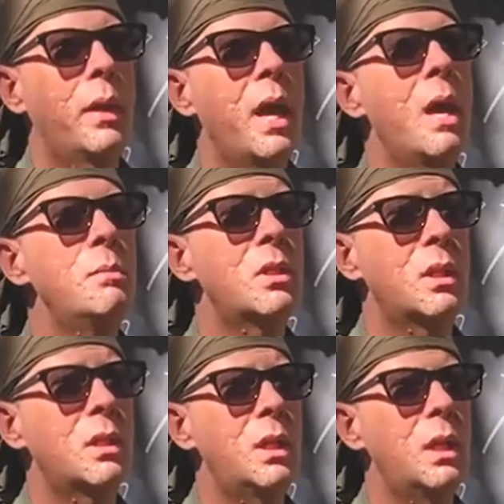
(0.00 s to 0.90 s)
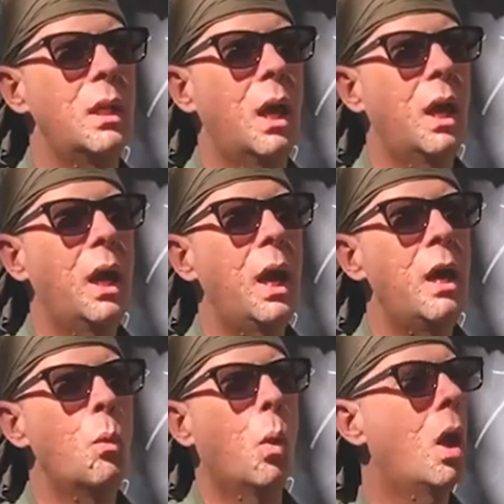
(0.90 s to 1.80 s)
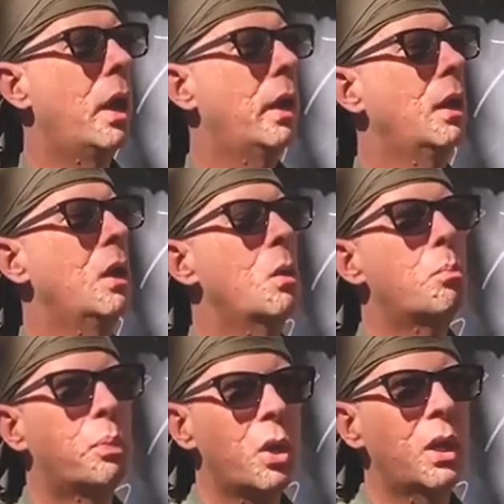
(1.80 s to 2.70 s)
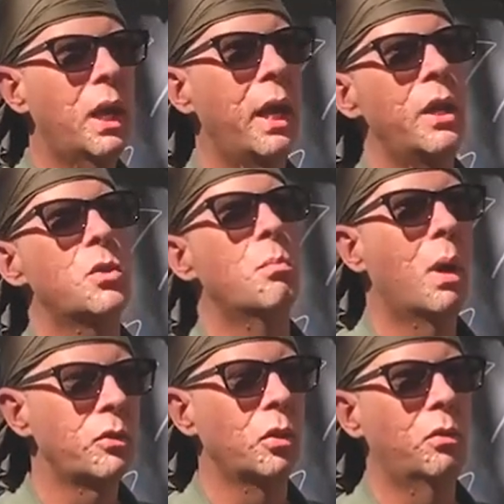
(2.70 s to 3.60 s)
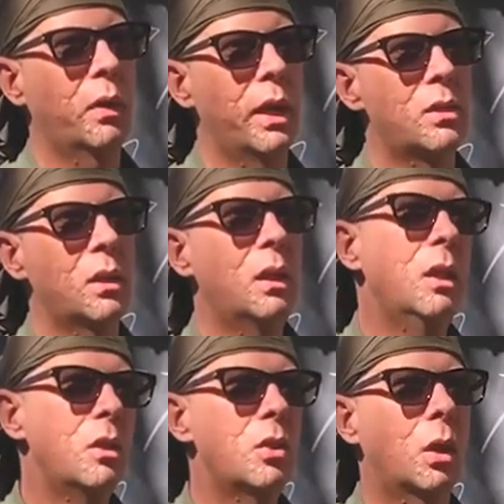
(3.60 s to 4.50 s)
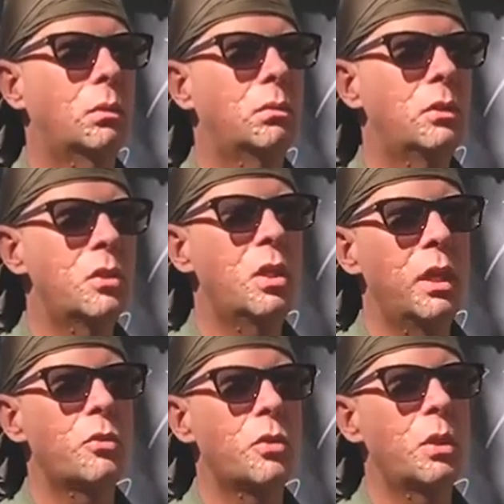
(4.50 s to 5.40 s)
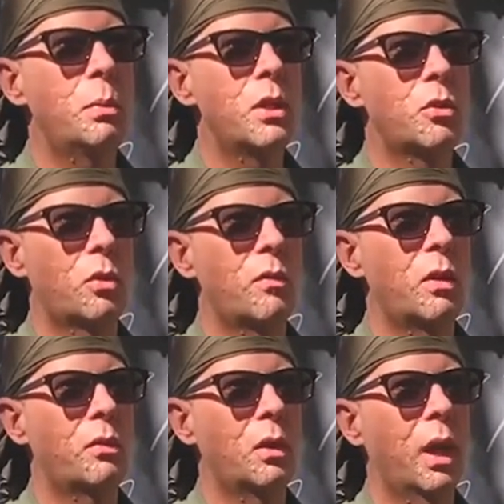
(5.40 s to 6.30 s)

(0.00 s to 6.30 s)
the M16A1 birdcage muzzle device. So, just an interesting piece of trivia for you